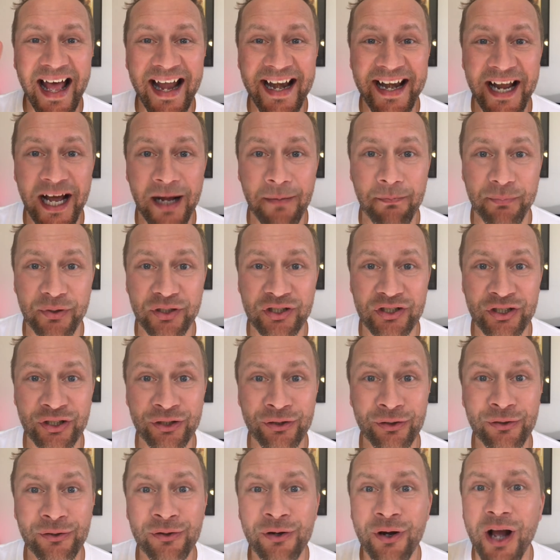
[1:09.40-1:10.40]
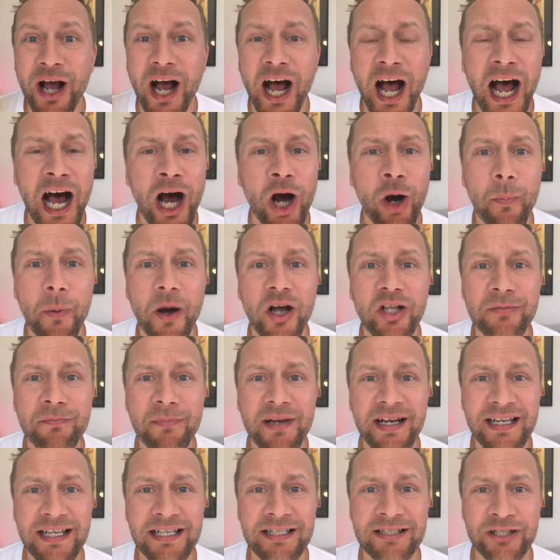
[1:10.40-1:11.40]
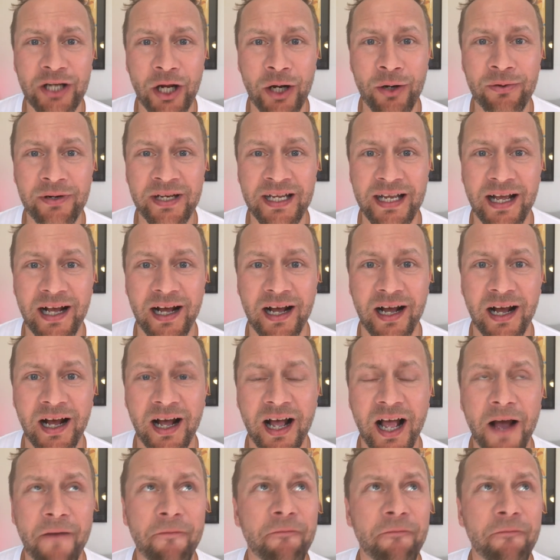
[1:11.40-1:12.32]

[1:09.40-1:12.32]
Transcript: And number two, how about Macedonia?